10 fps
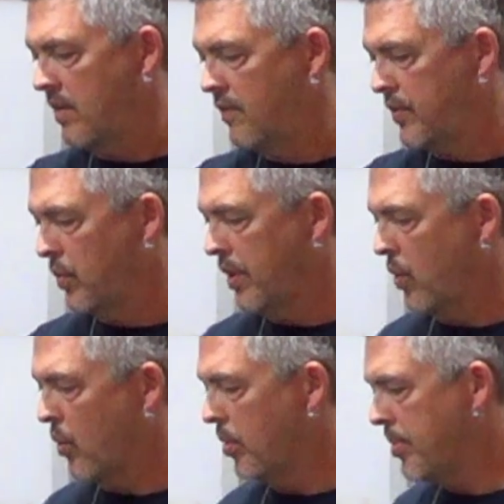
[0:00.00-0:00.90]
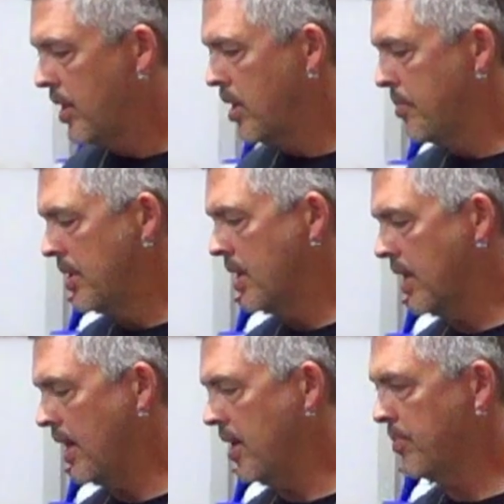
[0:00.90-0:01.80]
fueling oil pump,
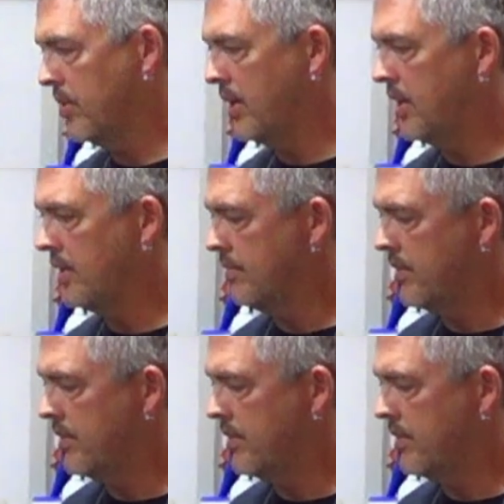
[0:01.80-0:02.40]
cam plate,